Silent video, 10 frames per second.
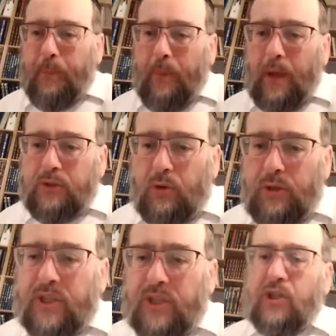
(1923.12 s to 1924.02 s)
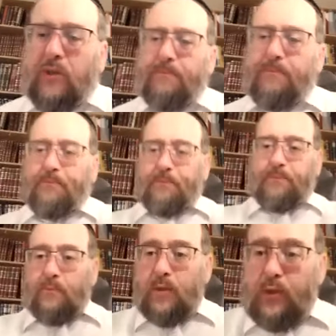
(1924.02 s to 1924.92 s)
I'll draw your attention
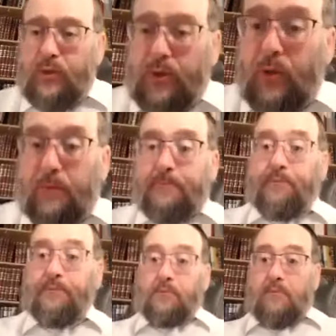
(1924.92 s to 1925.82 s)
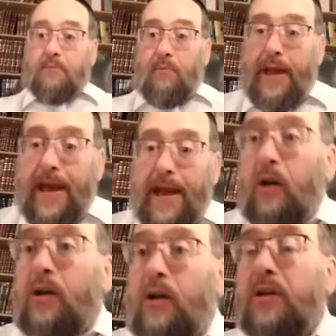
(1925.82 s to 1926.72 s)
to a
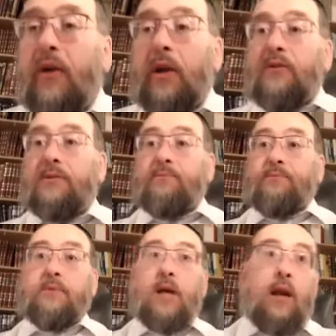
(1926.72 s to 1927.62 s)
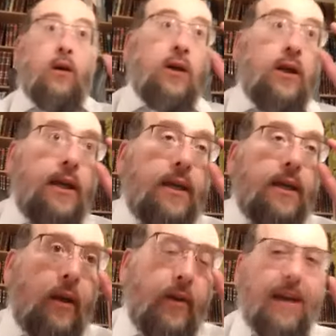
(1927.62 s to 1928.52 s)
halacha as follows. Halacha in
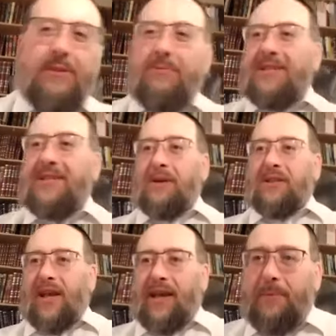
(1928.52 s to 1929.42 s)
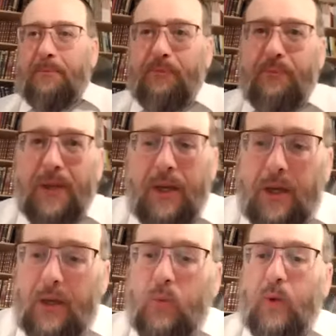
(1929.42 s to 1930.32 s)
Orach Chaim Siman Samach Zayin,
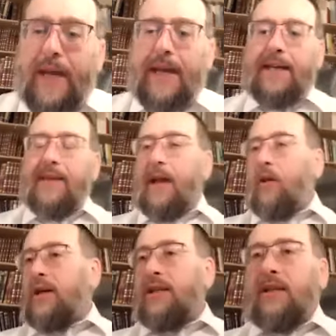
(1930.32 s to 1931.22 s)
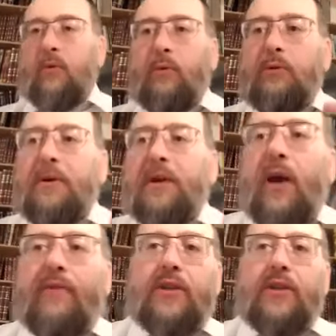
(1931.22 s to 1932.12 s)
where the halacha is that what would be if you
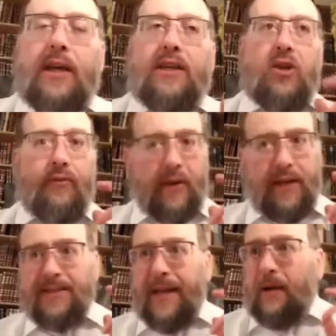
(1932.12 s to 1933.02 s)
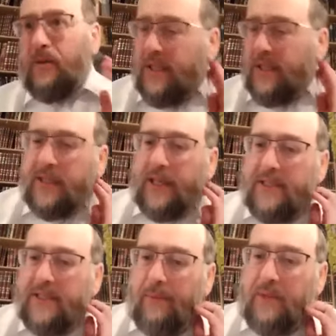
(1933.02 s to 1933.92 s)
have a suffix, a doubt, in
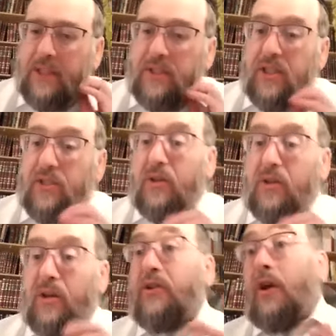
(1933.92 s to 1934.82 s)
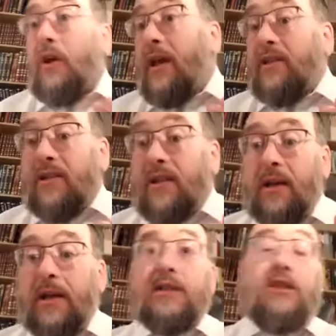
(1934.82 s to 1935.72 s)
something which is a doiraisa,
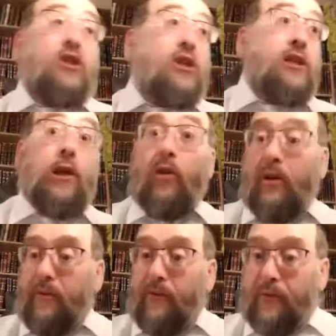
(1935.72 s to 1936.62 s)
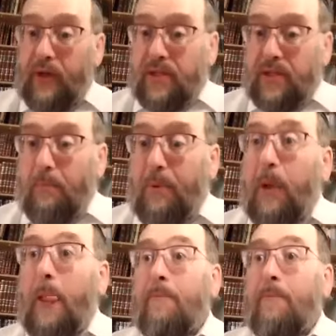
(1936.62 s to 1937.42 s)
such as lulav, for example.